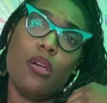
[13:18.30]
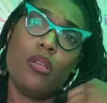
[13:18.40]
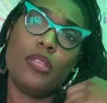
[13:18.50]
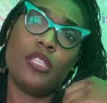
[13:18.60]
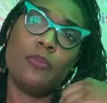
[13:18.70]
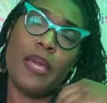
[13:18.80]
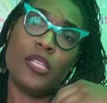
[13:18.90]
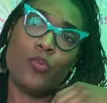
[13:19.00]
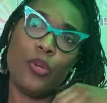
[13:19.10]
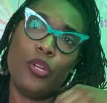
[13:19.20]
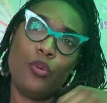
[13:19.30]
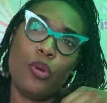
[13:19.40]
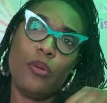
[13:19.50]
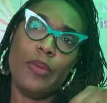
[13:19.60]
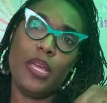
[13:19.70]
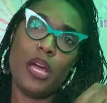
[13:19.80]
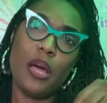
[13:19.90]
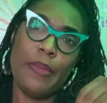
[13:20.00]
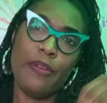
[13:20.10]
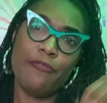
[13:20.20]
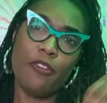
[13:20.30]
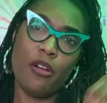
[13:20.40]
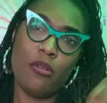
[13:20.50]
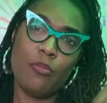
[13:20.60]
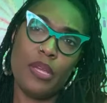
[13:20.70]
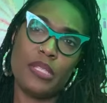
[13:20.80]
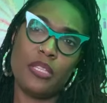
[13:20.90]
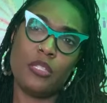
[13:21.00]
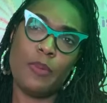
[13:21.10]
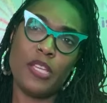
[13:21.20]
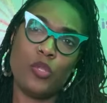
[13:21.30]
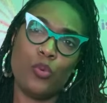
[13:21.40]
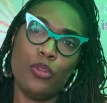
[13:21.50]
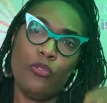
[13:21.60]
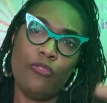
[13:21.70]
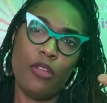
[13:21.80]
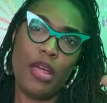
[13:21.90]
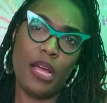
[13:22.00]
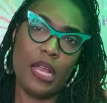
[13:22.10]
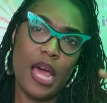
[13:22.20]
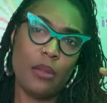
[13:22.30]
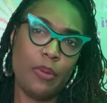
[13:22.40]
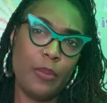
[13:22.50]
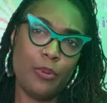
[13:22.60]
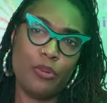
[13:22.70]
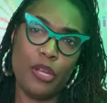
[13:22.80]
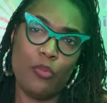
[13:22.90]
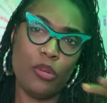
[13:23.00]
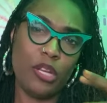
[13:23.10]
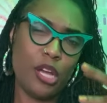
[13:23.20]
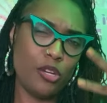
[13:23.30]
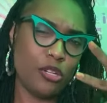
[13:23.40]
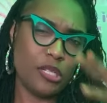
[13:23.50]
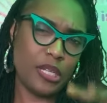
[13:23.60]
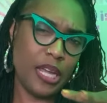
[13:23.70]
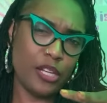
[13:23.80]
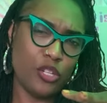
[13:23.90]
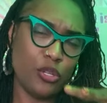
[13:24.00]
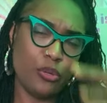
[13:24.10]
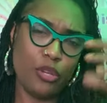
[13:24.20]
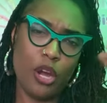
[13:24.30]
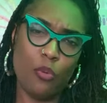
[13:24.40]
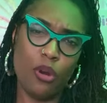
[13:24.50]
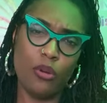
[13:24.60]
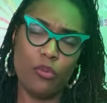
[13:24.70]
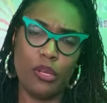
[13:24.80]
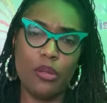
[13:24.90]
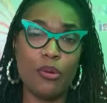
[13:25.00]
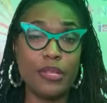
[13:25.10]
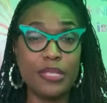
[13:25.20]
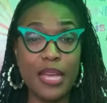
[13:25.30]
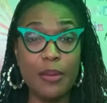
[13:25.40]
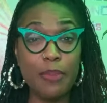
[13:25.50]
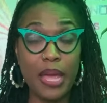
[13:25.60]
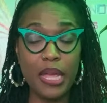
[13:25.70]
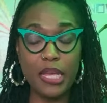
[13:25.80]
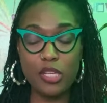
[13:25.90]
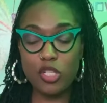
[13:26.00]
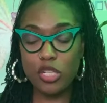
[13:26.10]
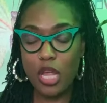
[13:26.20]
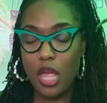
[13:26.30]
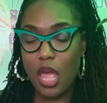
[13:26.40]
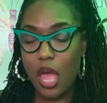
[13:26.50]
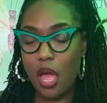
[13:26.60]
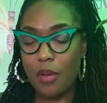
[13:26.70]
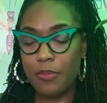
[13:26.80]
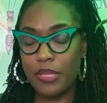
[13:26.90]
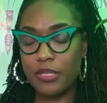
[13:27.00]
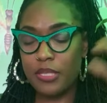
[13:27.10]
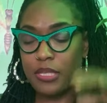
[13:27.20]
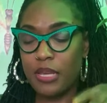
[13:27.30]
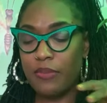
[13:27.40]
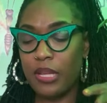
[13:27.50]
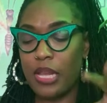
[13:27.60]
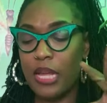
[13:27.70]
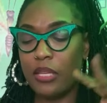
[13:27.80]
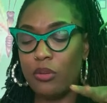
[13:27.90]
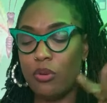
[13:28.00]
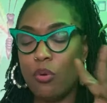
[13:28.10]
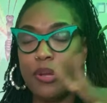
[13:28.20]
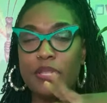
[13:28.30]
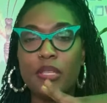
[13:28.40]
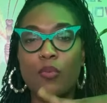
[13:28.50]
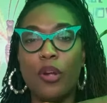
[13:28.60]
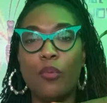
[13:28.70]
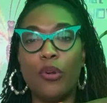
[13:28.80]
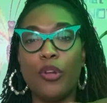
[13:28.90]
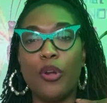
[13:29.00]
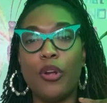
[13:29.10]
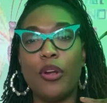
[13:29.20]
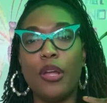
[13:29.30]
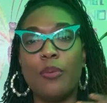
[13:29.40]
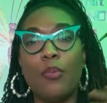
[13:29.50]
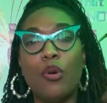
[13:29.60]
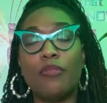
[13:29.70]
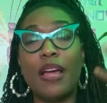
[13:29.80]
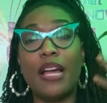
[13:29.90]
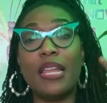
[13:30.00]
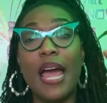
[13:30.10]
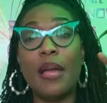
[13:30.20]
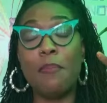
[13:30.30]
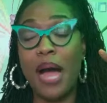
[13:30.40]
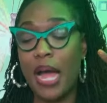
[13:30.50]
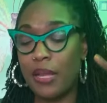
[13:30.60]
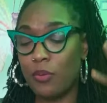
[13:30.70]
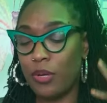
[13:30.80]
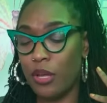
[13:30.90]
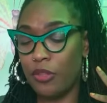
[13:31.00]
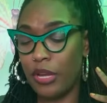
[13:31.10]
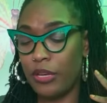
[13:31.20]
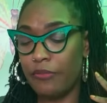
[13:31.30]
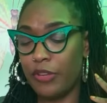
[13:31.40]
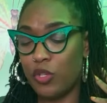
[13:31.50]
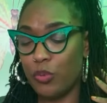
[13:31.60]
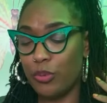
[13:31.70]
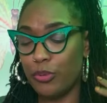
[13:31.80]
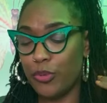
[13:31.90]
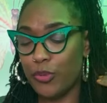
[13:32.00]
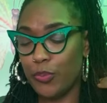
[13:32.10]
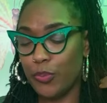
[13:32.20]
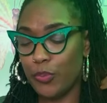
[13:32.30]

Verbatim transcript: the space where you would be coming from. It's a space where you feel like a lot of people didn't really understand you. Y'all weren't really on the same page. But this is giving like you going somewhere where you're in more of like a like mind with other individuals.